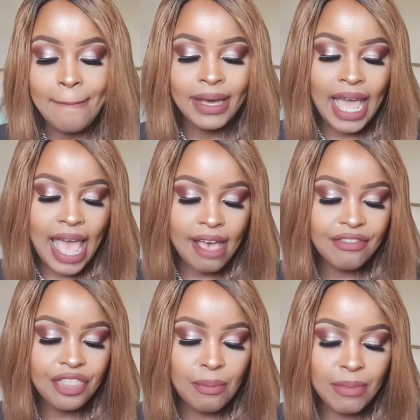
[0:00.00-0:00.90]
but I
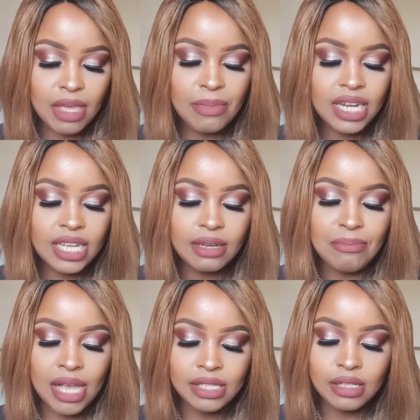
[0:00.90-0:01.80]
have the Maybelline
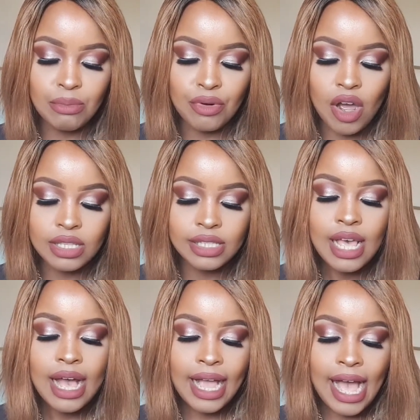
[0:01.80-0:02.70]
Master Bronze
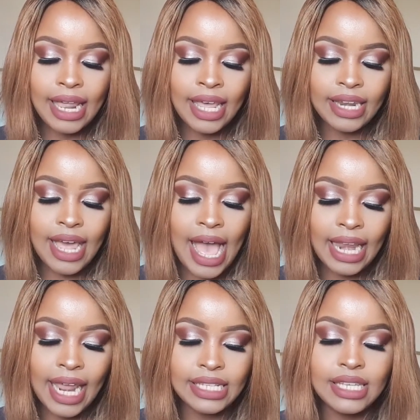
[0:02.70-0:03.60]
Color and
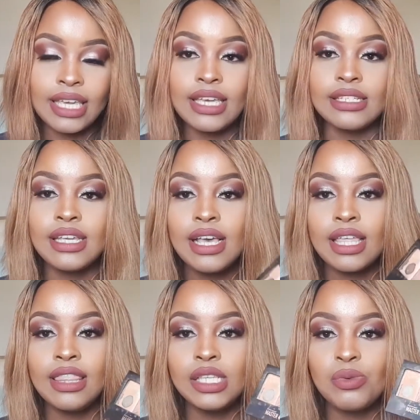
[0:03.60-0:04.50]
Highlighting Kit.
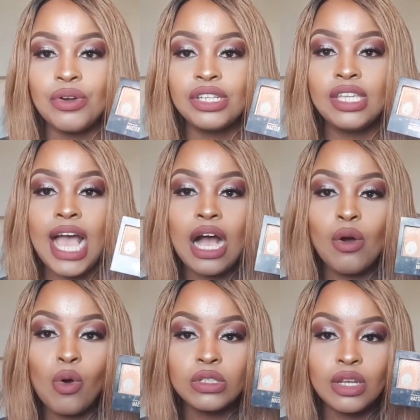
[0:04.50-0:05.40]
This one, you see
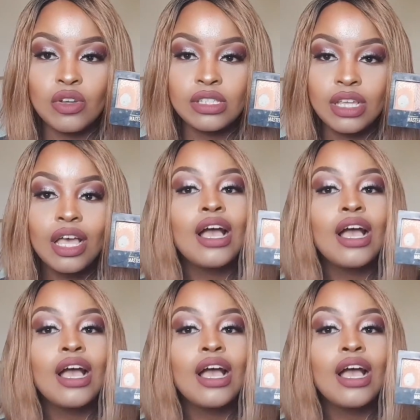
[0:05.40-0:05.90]
how old it looks?